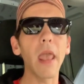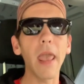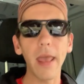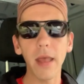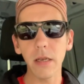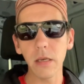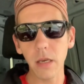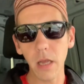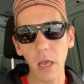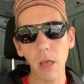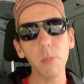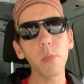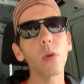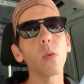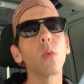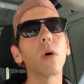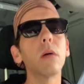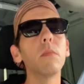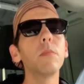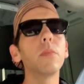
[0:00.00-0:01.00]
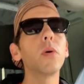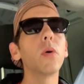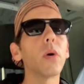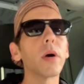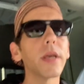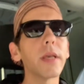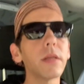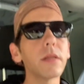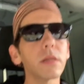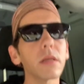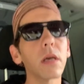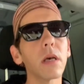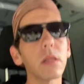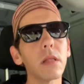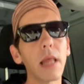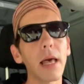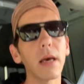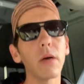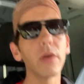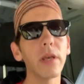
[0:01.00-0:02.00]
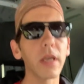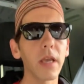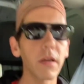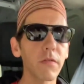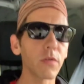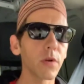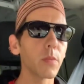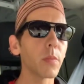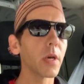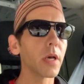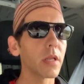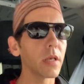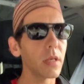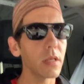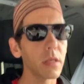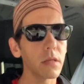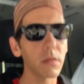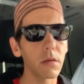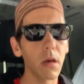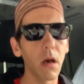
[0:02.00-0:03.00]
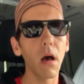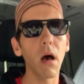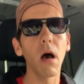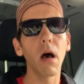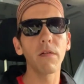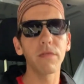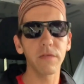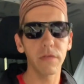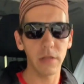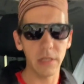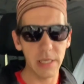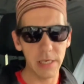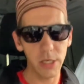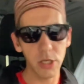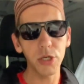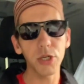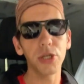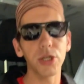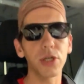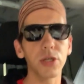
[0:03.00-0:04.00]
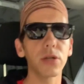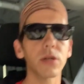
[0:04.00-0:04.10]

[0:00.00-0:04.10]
end up at one point allowing everybody off leash.